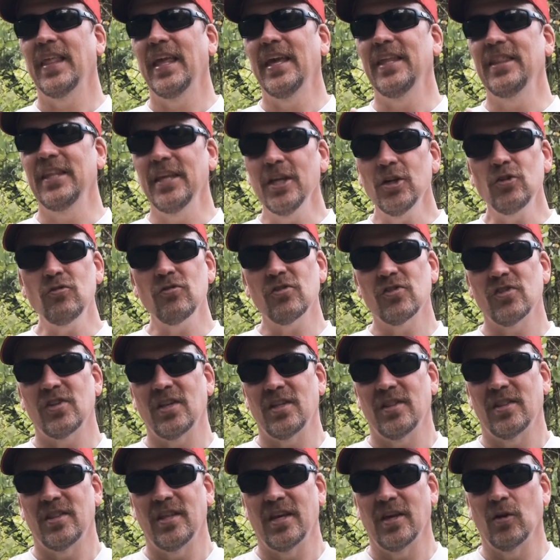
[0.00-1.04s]
And the
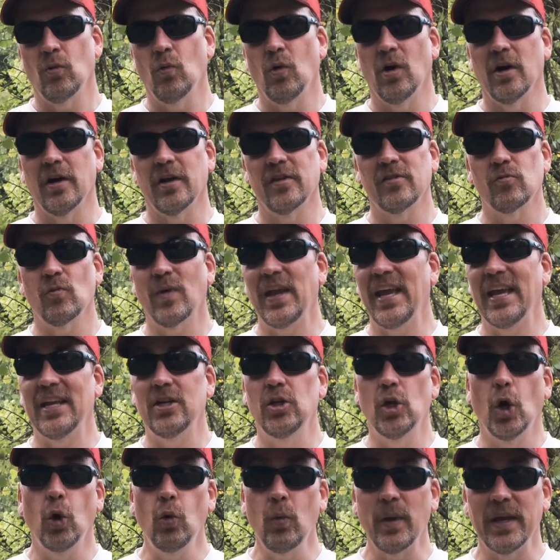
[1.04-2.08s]
interesting thing was, we
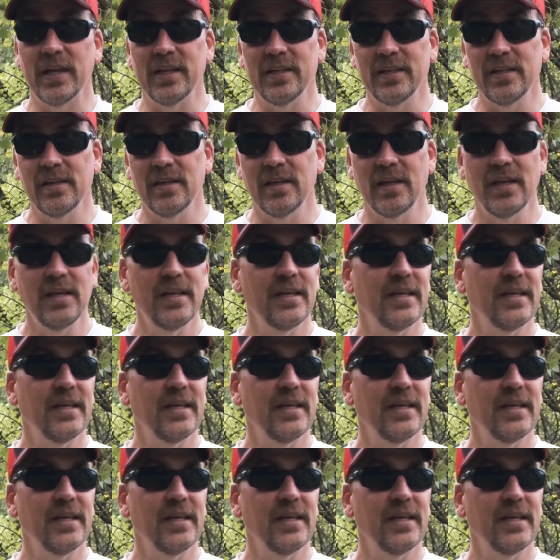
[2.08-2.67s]
had no wind.